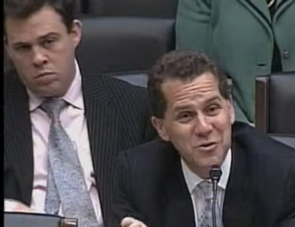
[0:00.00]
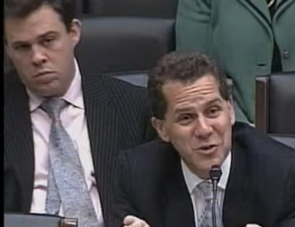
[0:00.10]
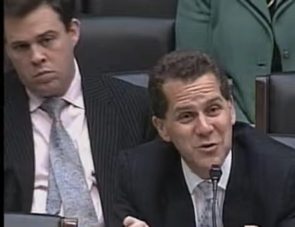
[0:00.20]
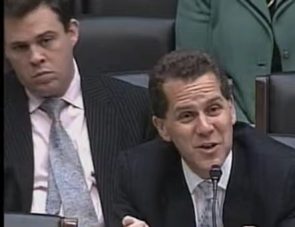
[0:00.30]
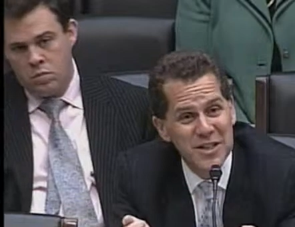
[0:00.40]

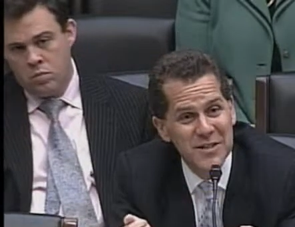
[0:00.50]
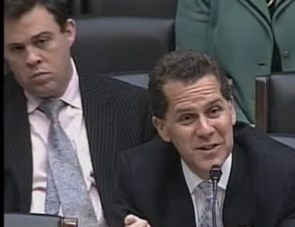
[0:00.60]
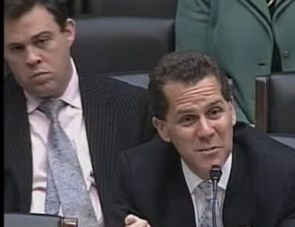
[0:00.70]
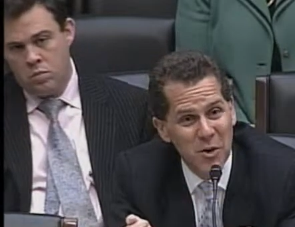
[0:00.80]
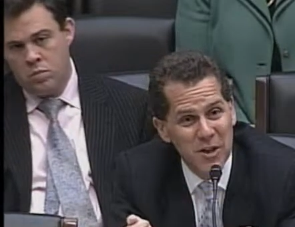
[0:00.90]
Speaker 1: restrictive in the
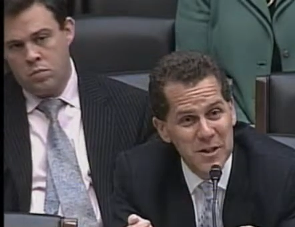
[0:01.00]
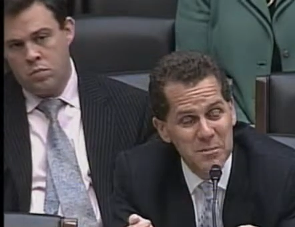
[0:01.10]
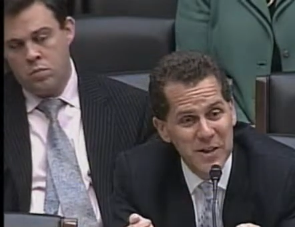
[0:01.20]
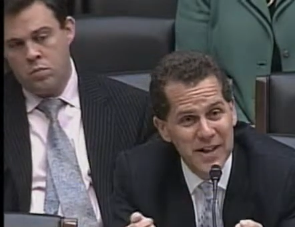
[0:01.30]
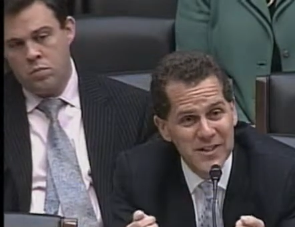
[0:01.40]

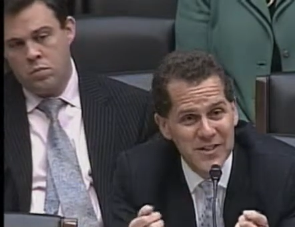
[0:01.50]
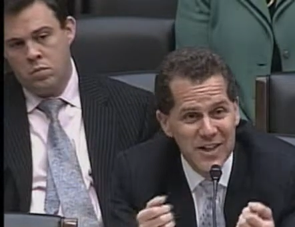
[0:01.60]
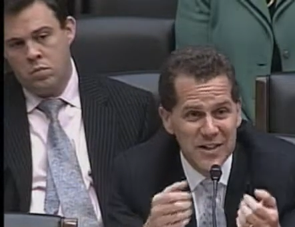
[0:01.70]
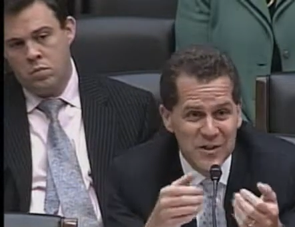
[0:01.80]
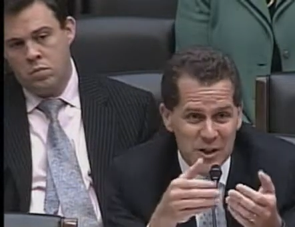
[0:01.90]
marketplace.
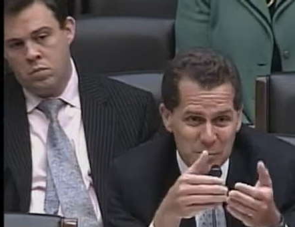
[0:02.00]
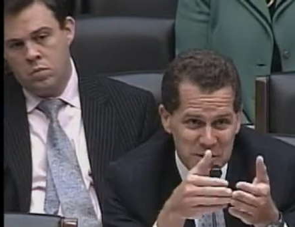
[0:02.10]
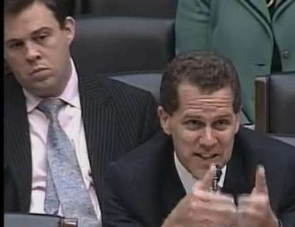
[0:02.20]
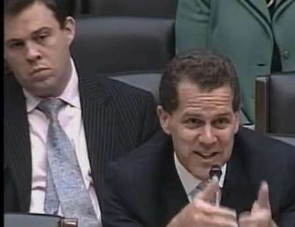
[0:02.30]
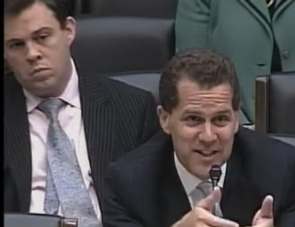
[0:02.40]
So the
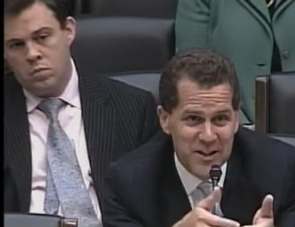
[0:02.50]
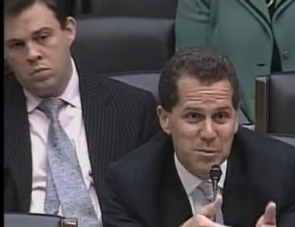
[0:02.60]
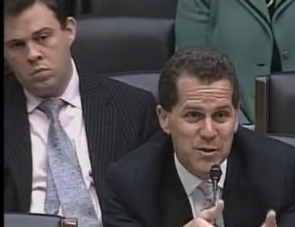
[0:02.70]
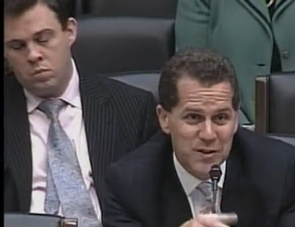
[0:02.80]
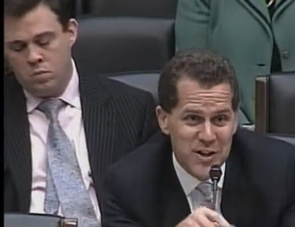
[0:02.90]
particular
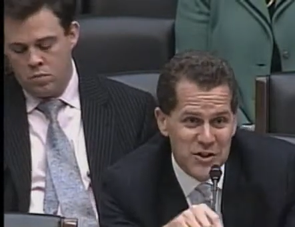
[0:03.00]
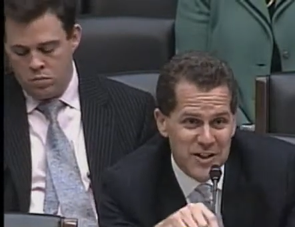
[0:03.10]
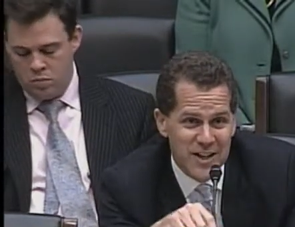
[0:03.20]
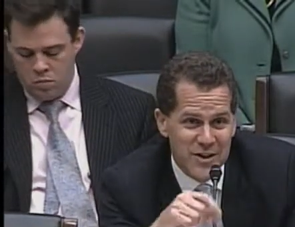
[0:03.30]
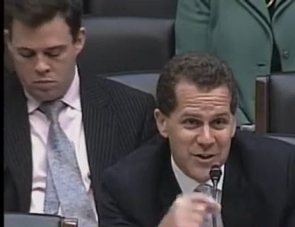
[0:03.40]
provision
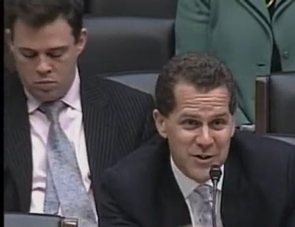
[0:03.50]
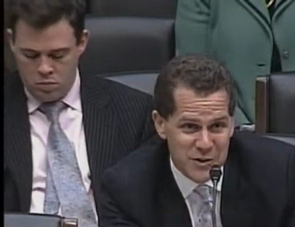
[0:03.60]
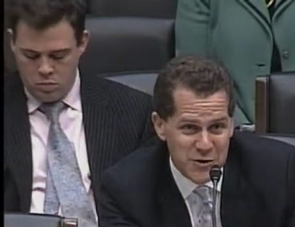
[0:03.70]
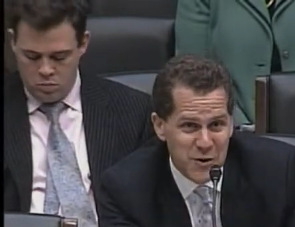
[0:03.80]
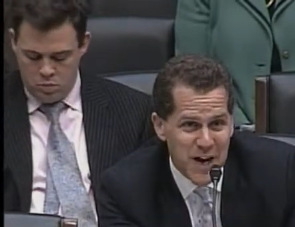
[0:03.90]
that you're
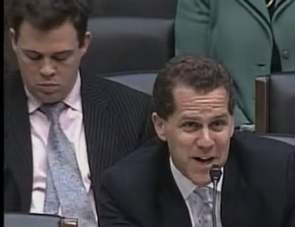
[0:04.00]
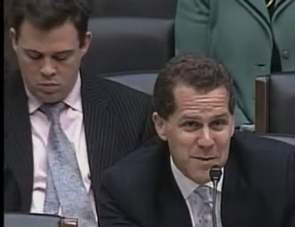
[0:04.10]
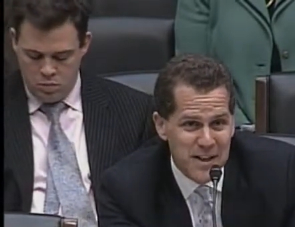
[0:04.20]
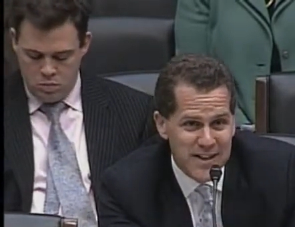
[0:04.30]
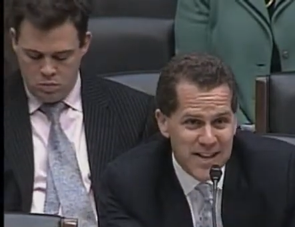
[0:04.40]

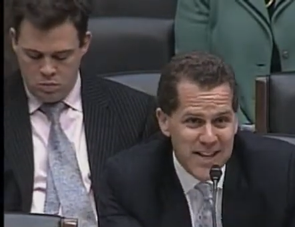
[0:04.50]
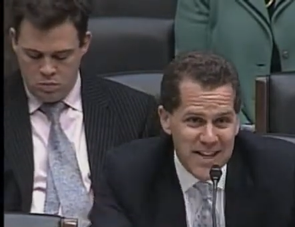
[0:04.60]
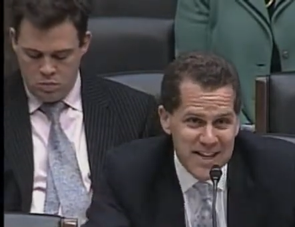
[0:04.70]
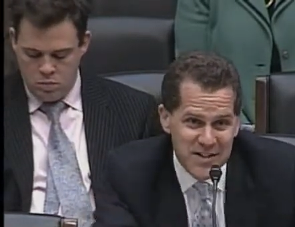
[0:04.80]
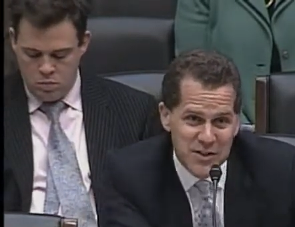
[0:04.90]
describing
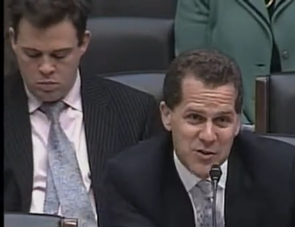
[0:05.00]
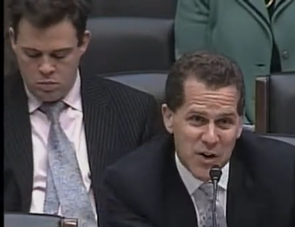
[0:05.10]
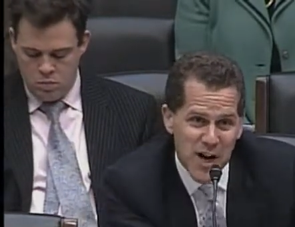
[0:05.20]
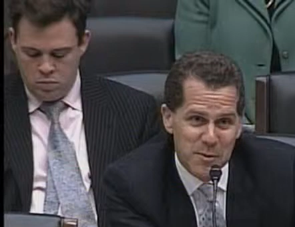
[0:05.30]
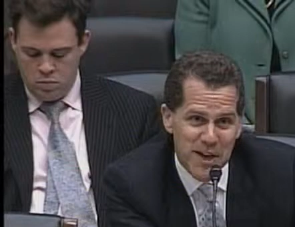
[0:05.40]
is
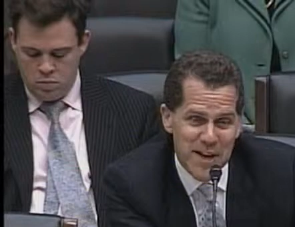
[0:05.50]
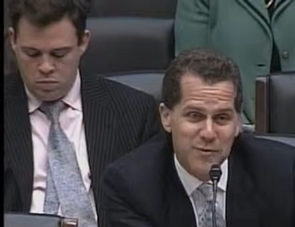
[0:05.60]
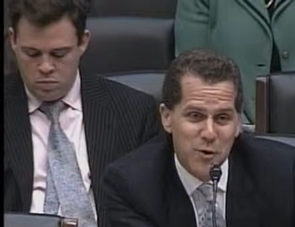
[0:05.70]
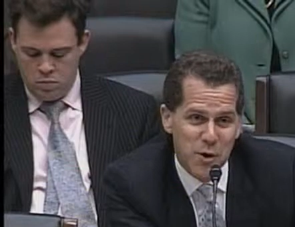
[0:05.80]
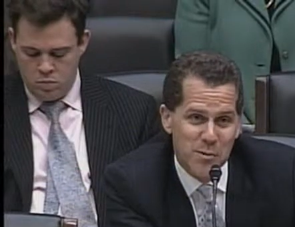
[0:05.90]
describing a
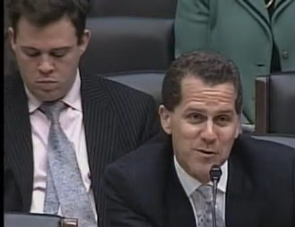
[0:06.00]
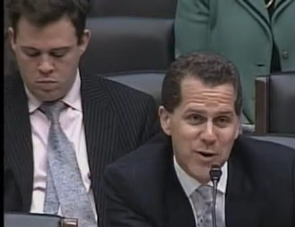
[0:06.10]
form of